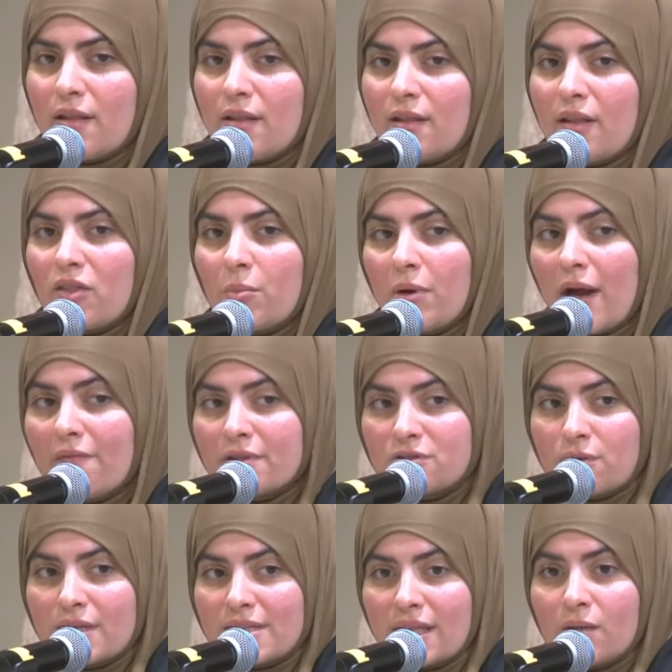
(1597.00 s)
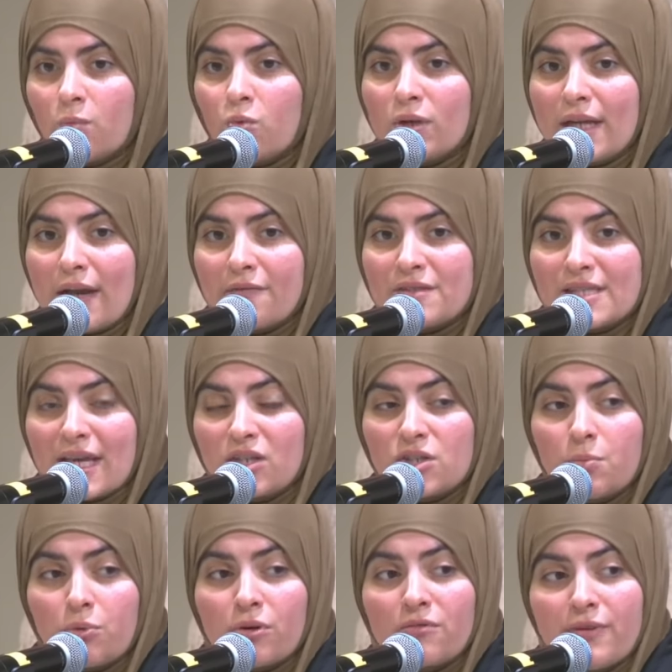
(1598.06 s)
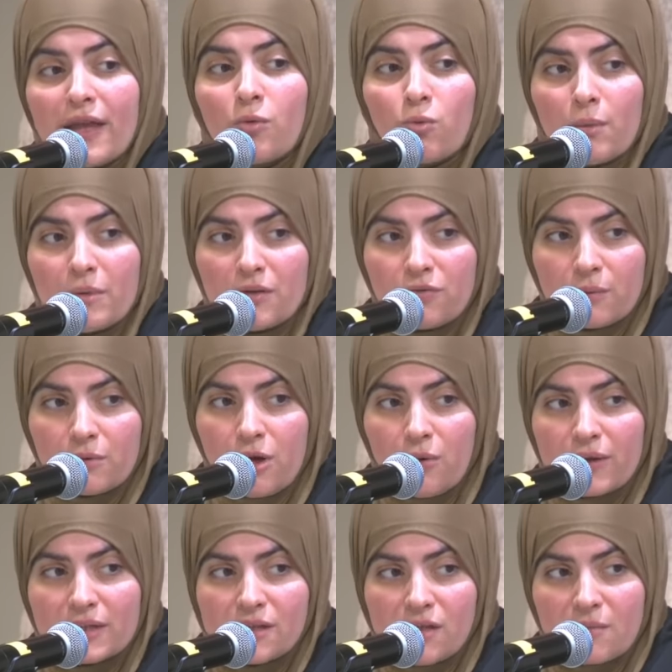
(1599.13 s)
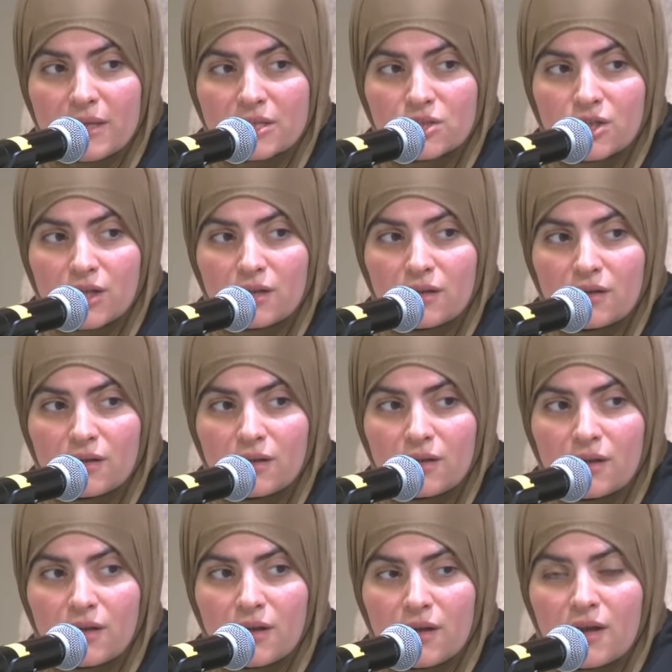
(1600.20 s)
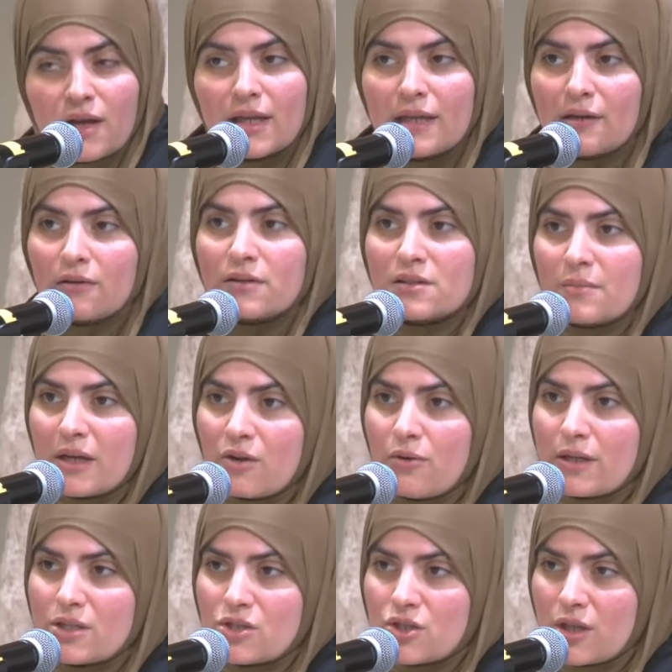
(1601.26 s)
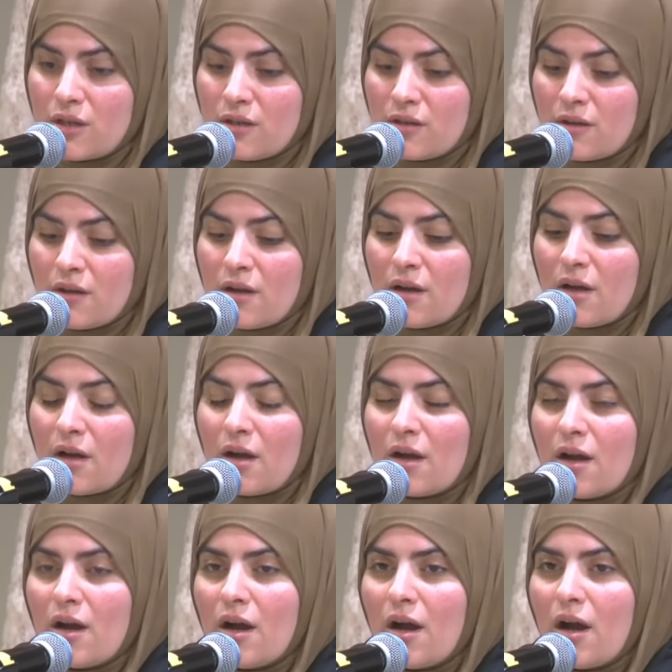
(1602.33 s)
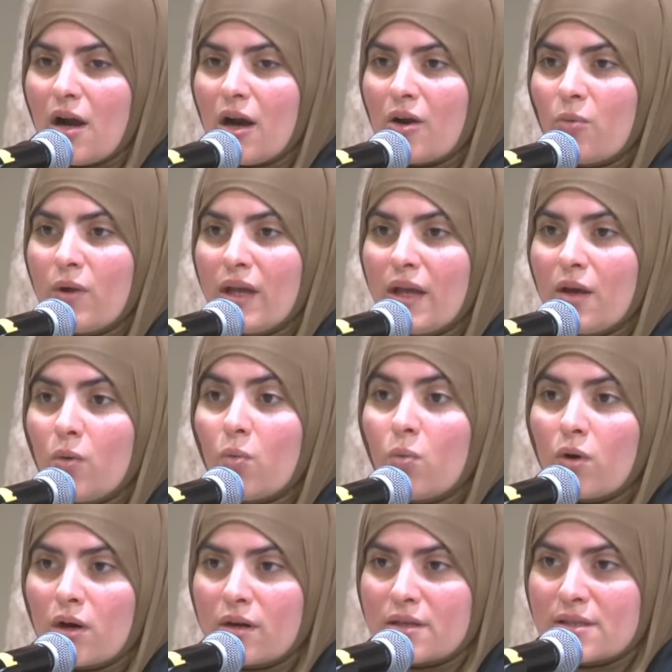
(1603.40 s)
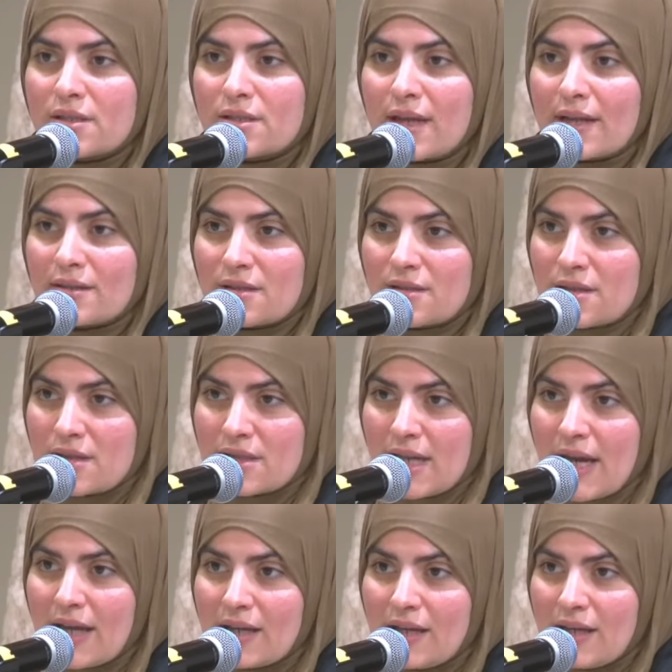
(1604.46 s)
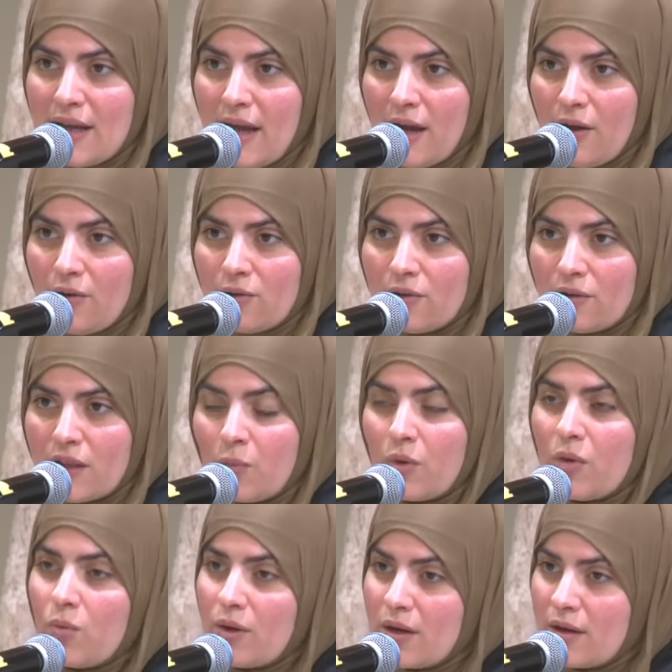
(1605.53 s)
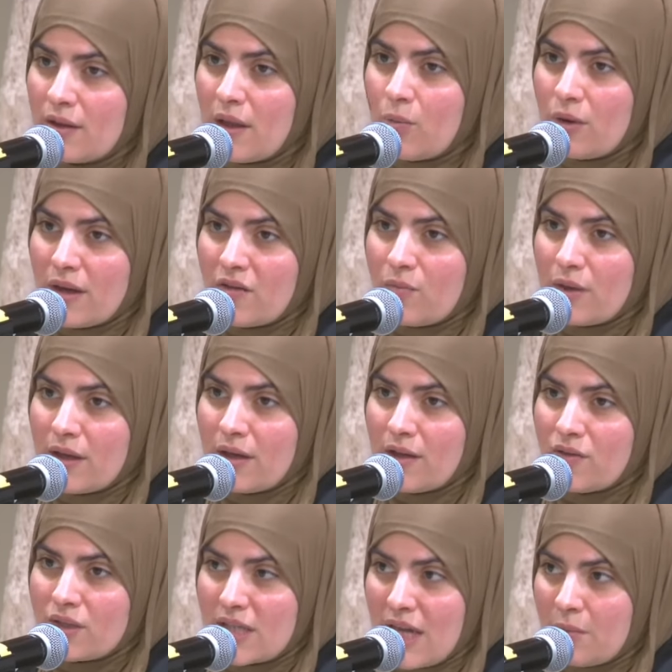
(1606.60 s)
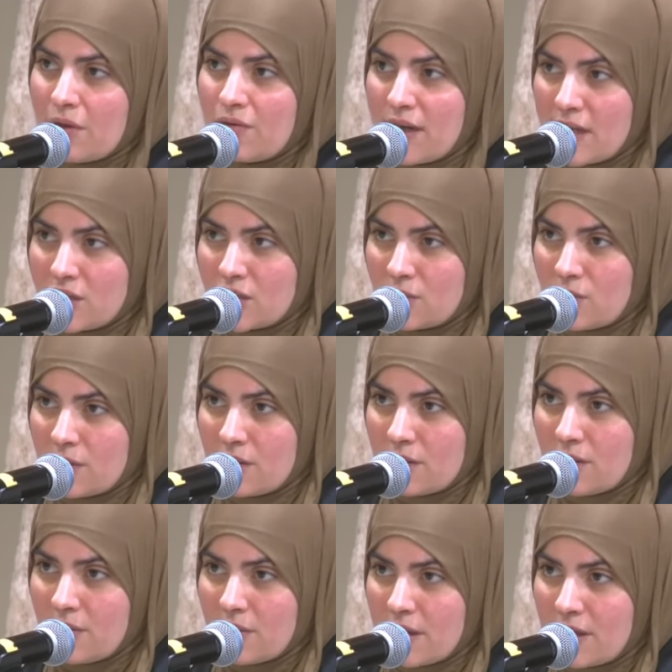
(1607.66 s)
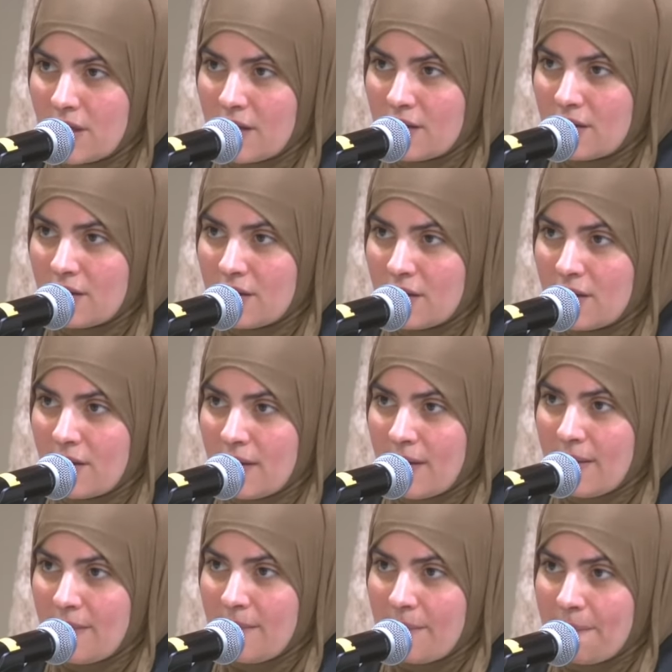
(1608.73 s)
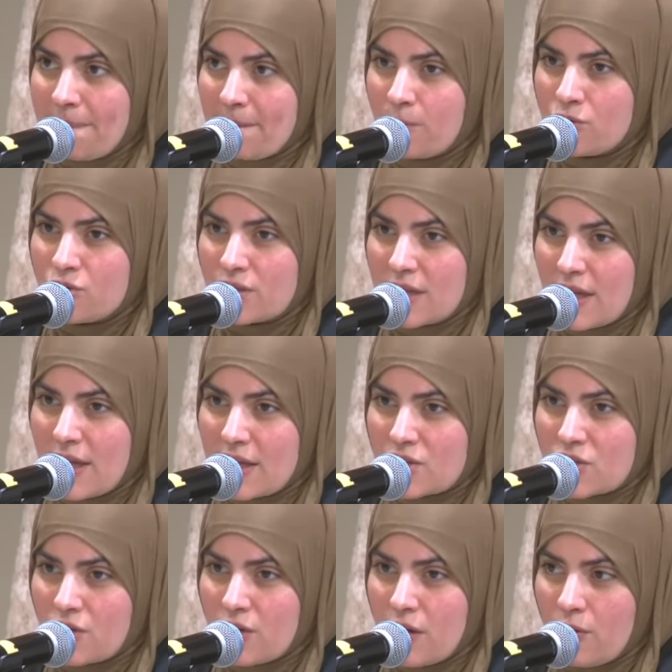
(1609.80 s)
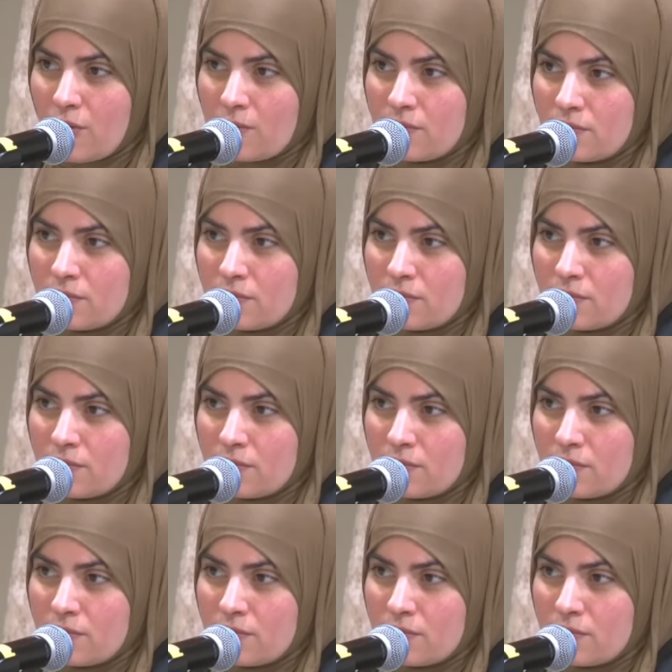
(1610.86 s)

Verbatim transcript: that the Prophet sallallahu alayhi wa sallam would have said, prevent women from going to the masjid. Here is my question. Are we worse as a society now than we would they would have been at the time of Aisha radiallahu anha? Would you say yes or no?